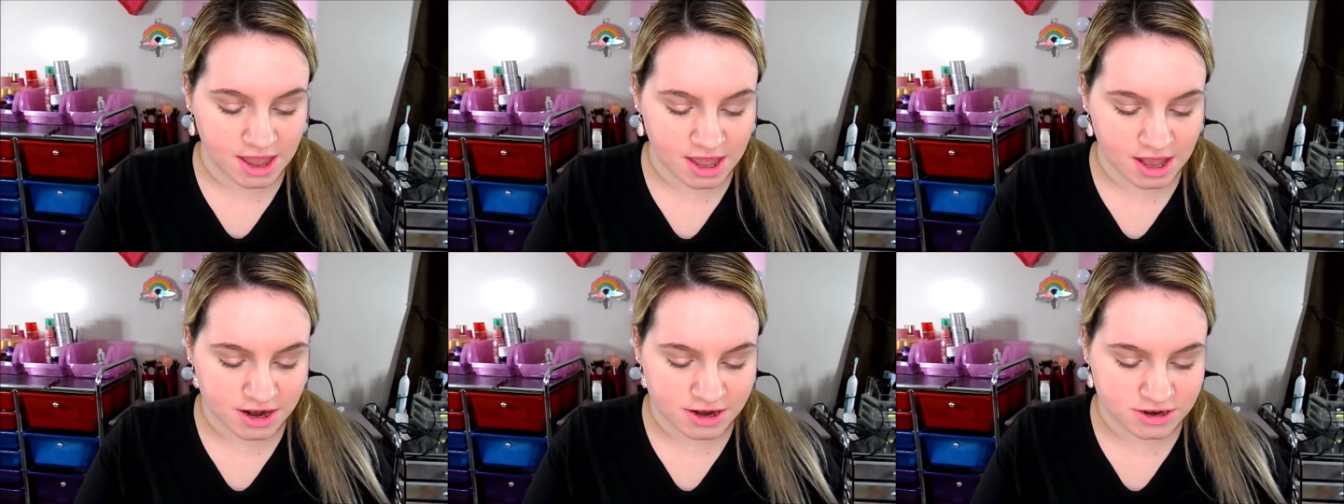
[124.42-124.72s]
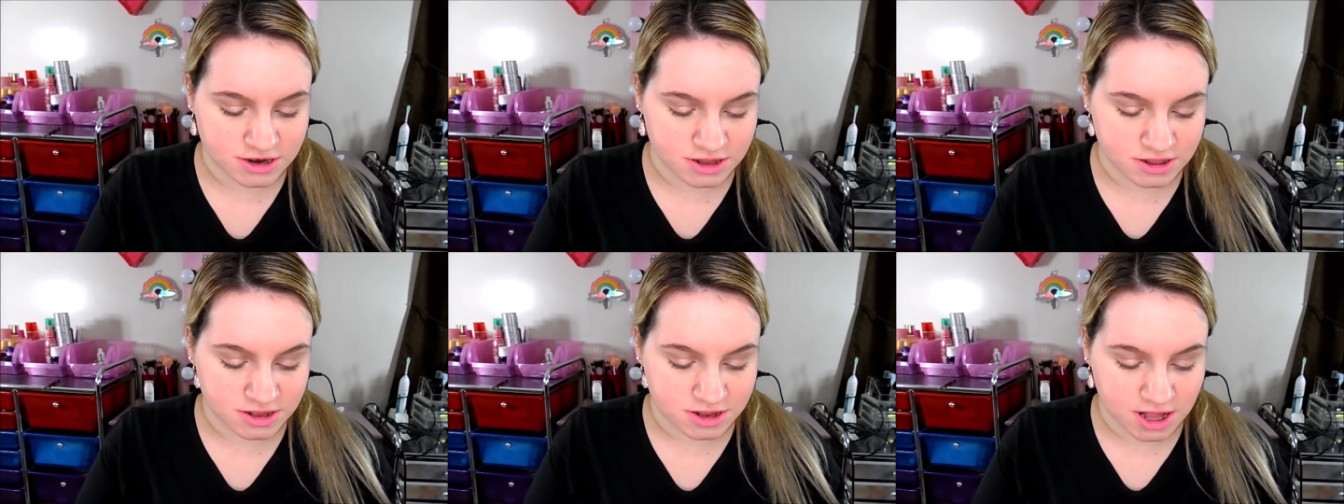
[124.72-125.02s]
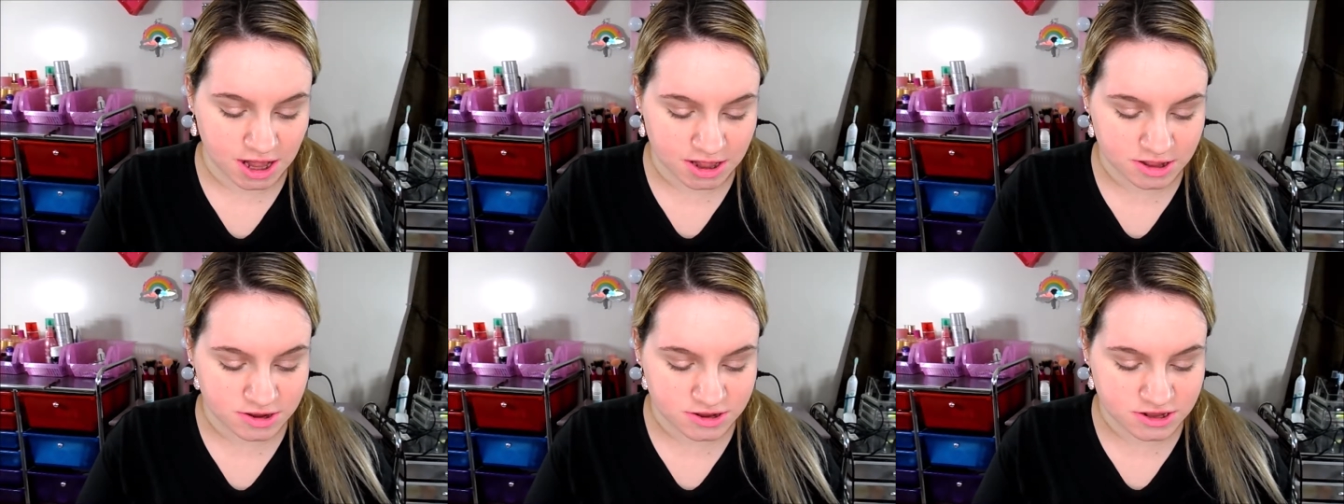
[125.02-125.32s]
and
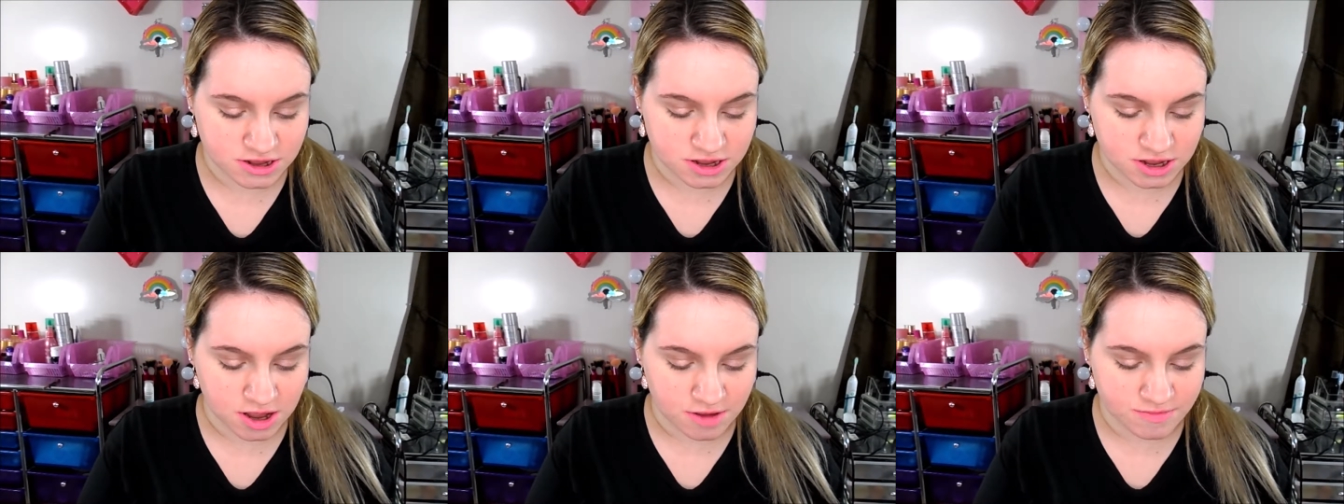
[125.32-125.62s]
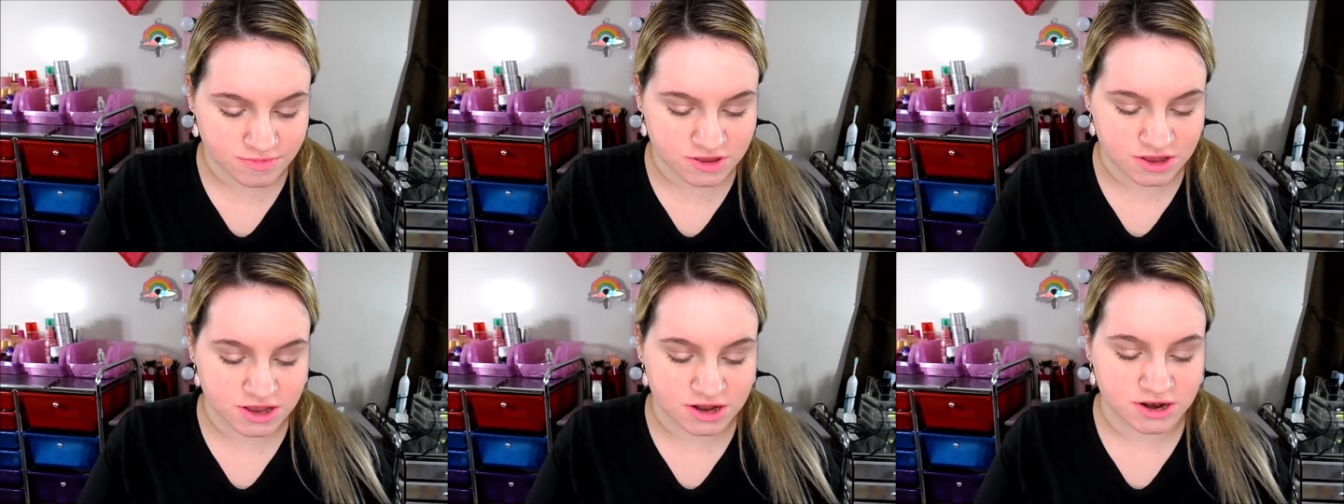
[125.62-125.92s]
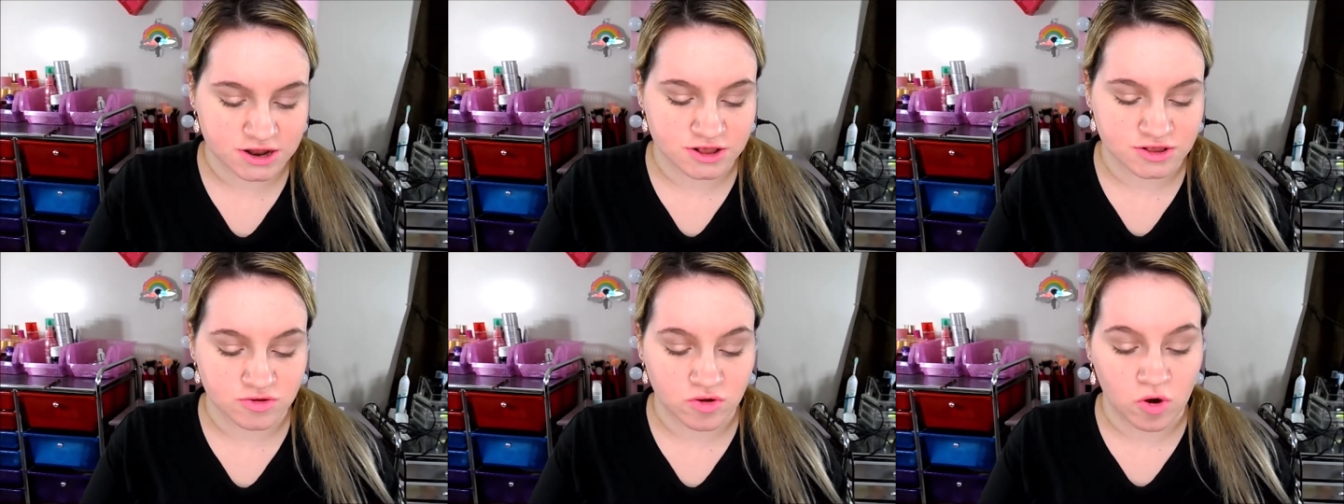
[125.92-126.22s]
the colors it comes
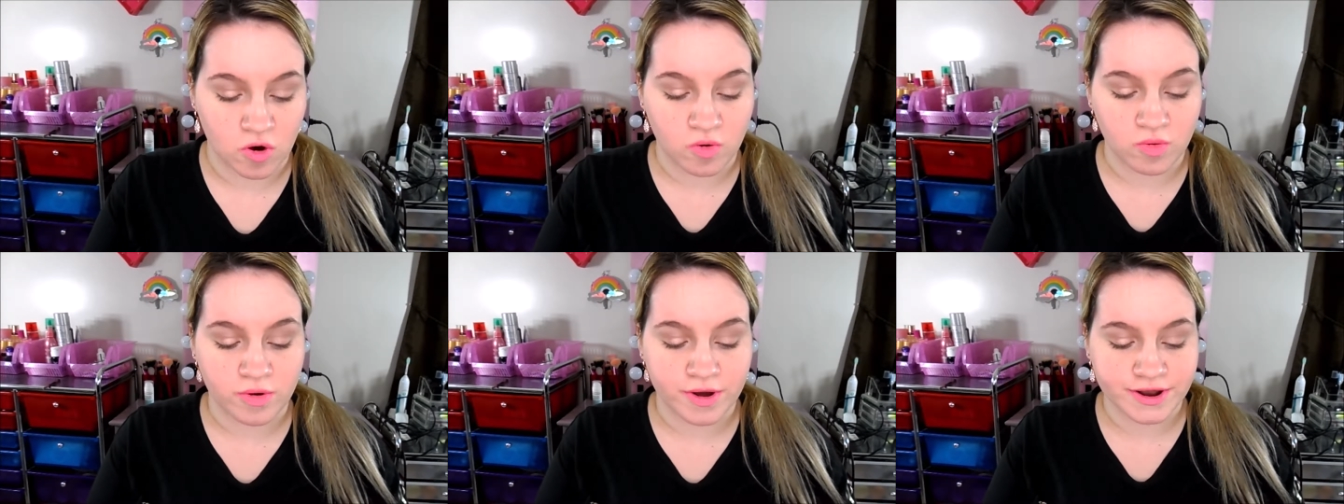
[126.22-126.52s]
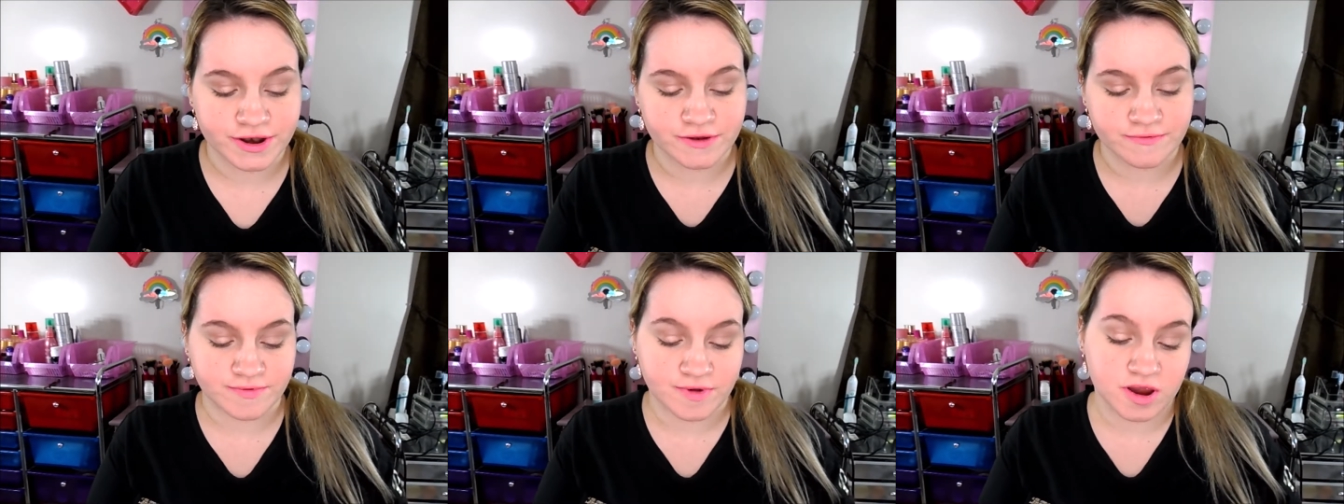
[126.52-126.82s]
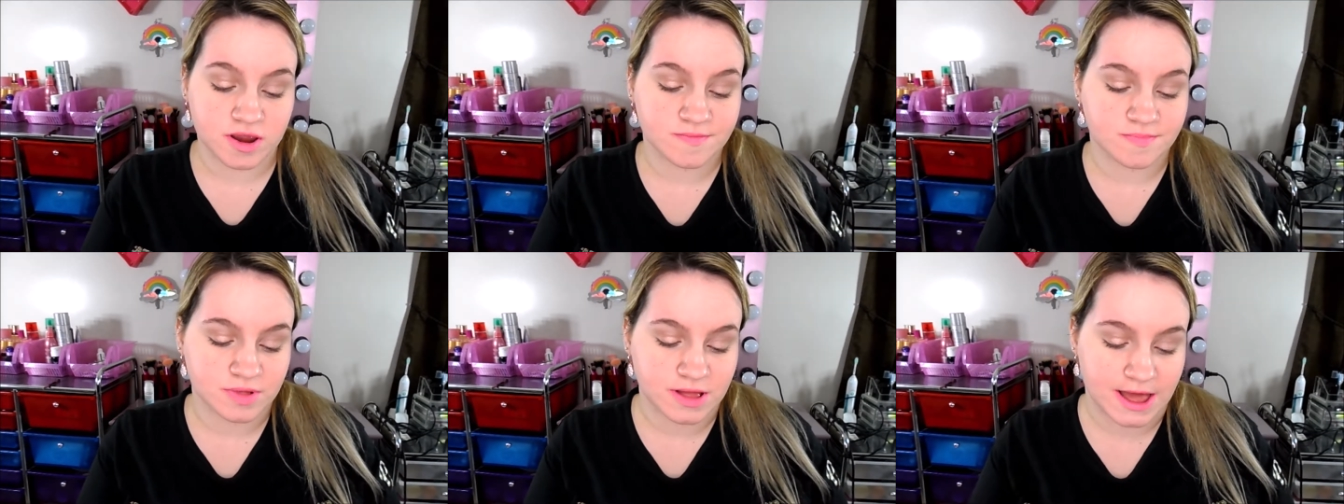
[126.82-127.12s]
in is 01
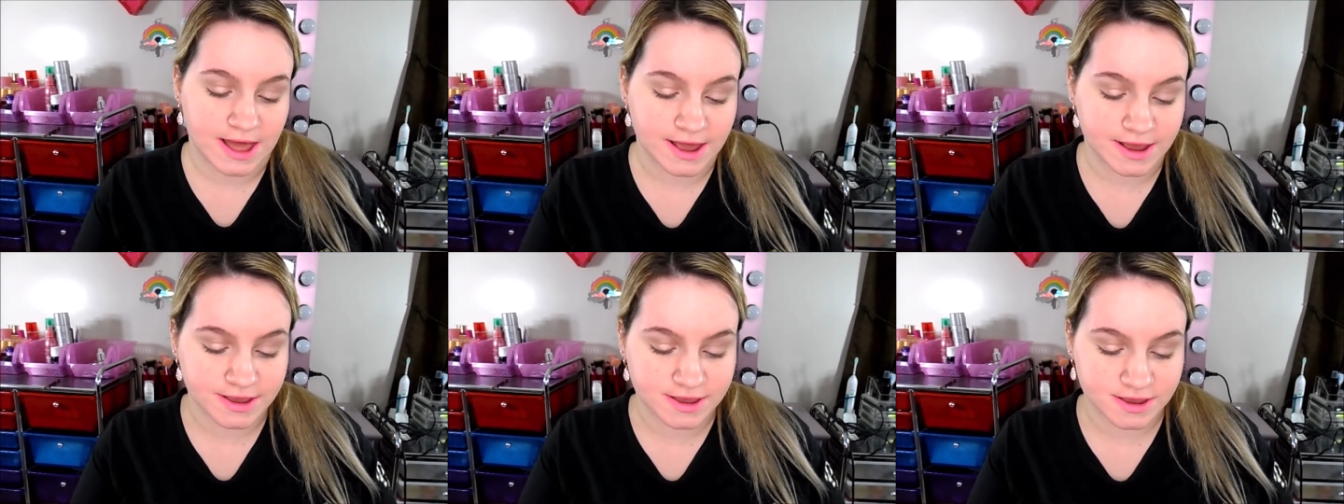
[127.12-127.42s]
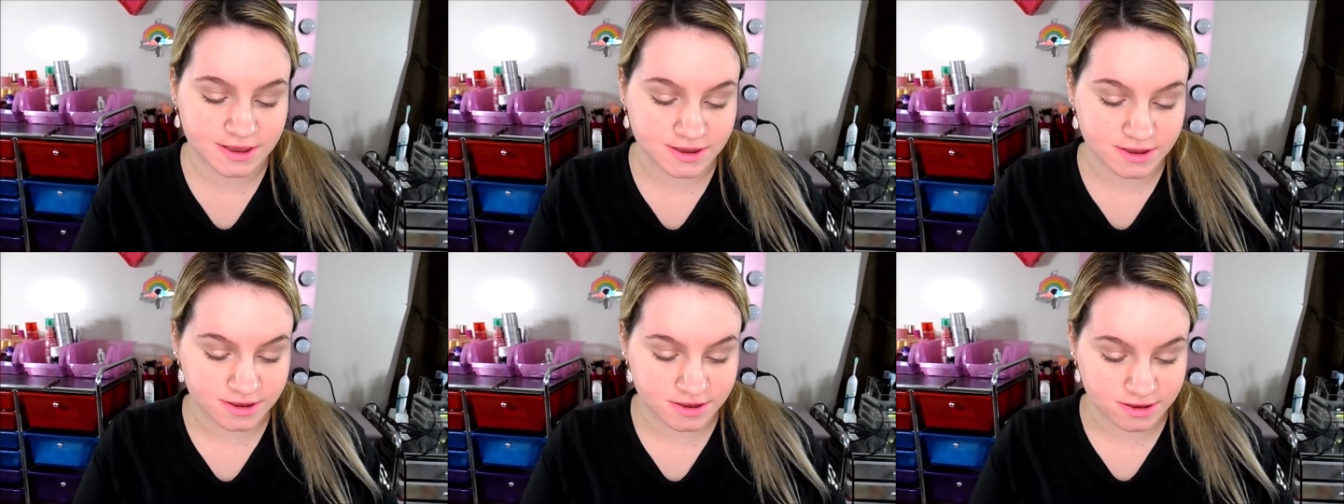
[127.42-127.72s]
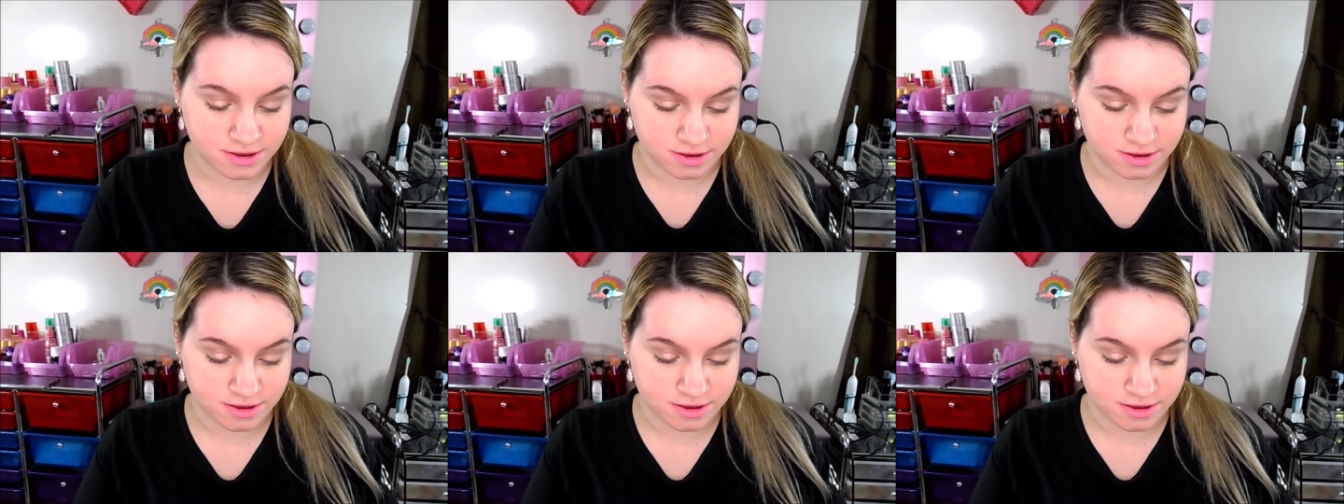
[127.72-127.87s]
Very Black,